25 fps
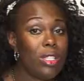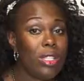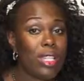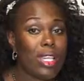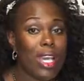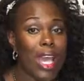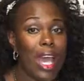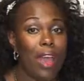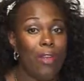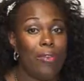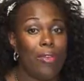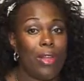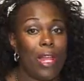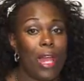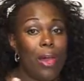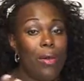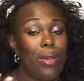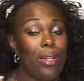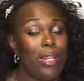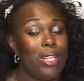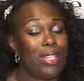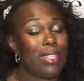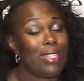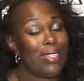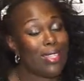to carry out
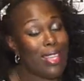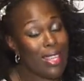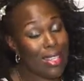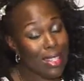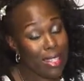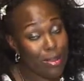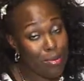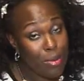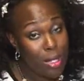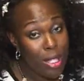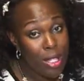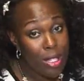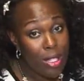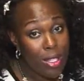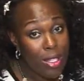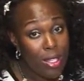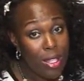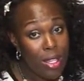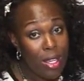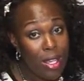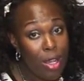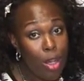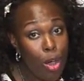an assessment,